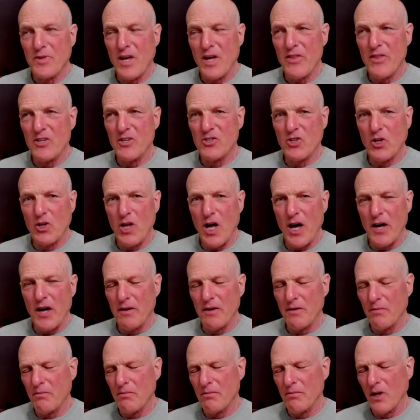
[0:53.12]
there's a lot
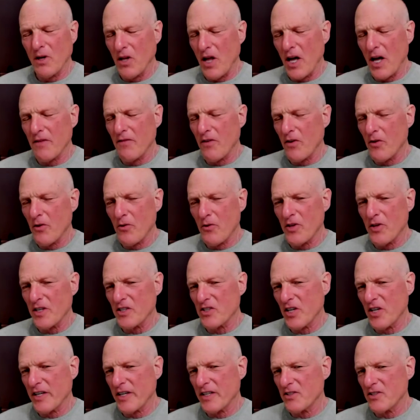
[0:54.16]
of other
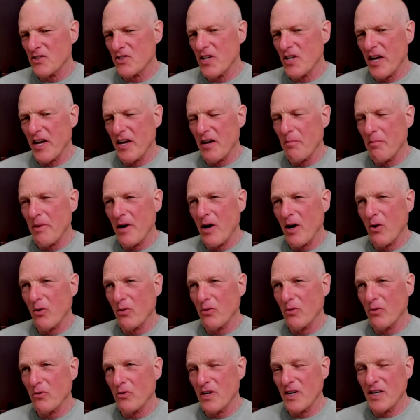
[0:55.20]
things I could say
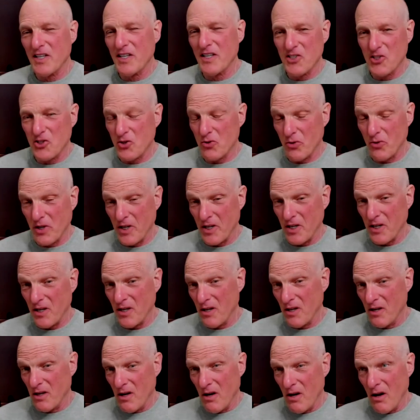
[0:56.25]
about the history
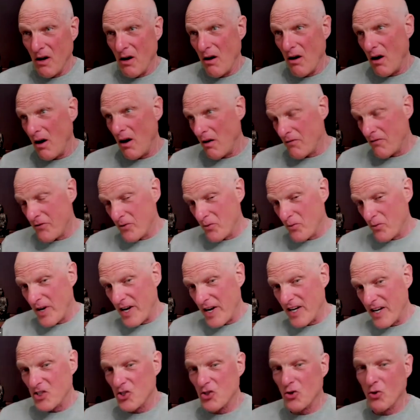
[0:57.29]
of the
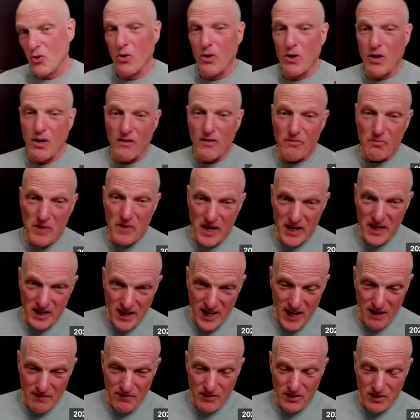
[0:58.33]
ranch or of Meta
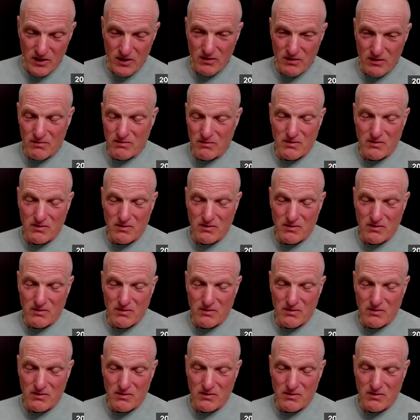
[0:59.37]
having